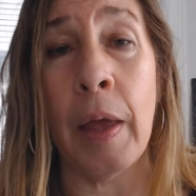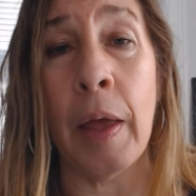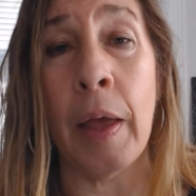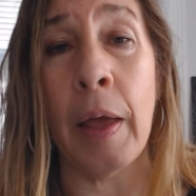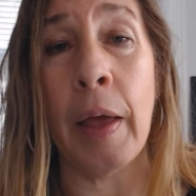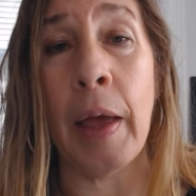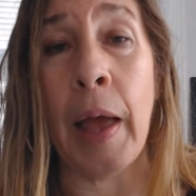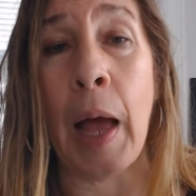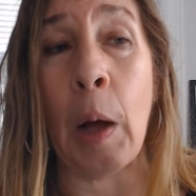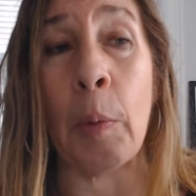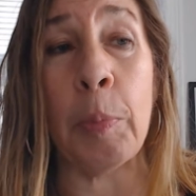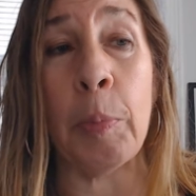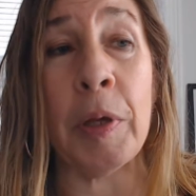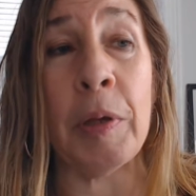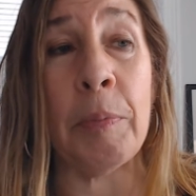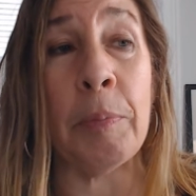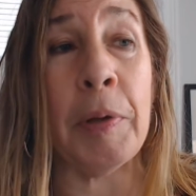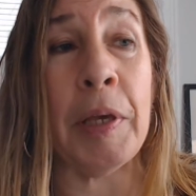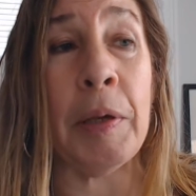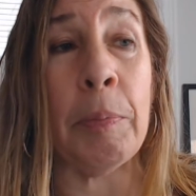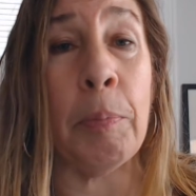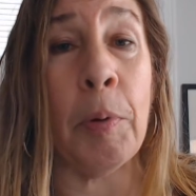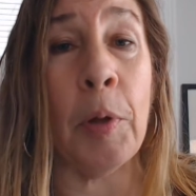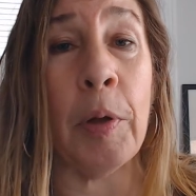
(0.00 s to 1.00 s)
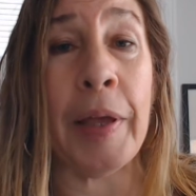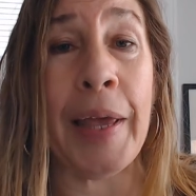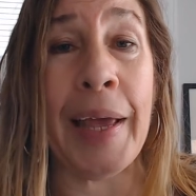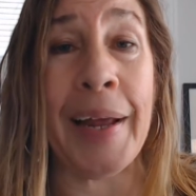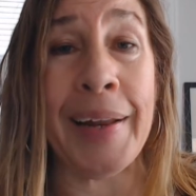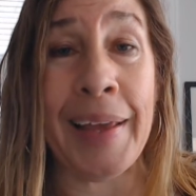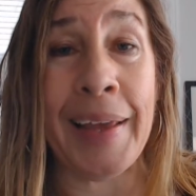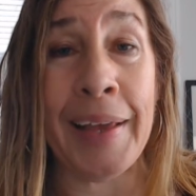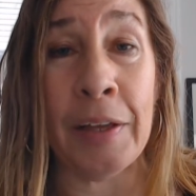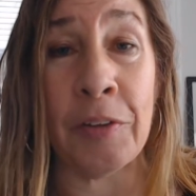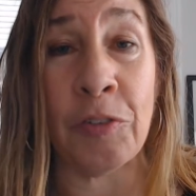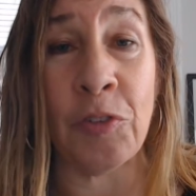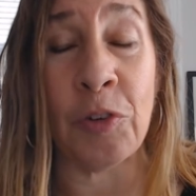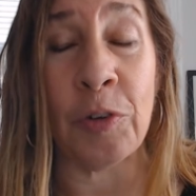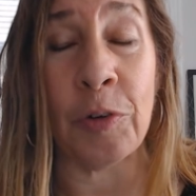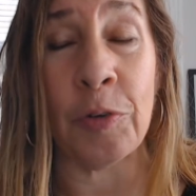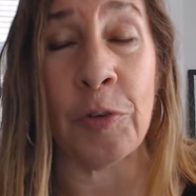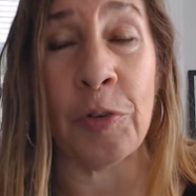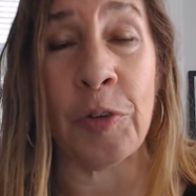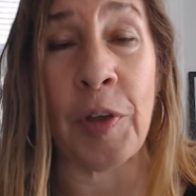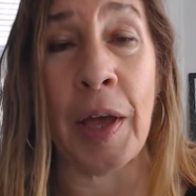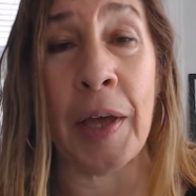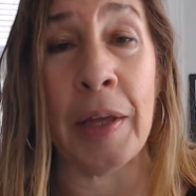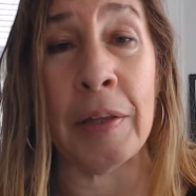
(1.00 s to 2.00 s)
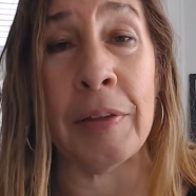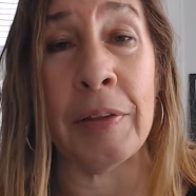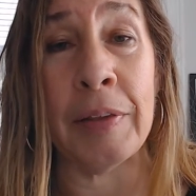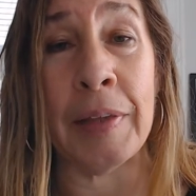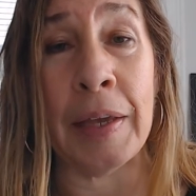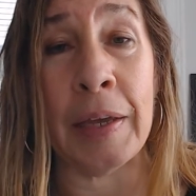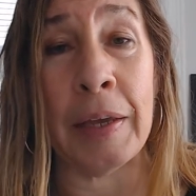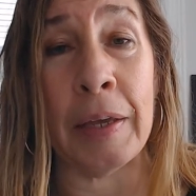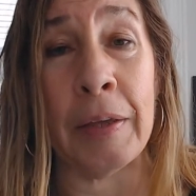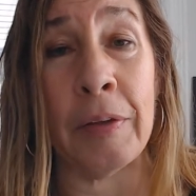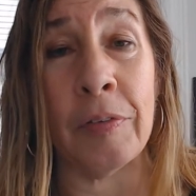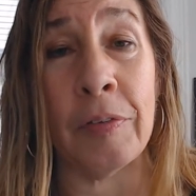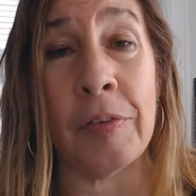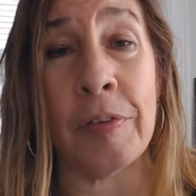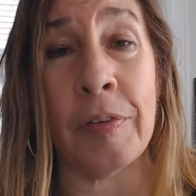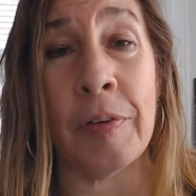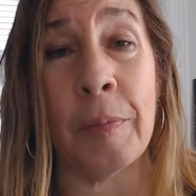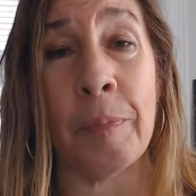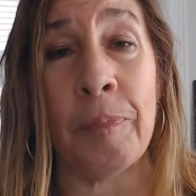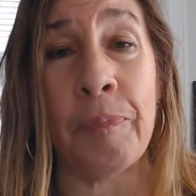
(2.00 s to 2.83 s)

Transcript: helping people get answers on things.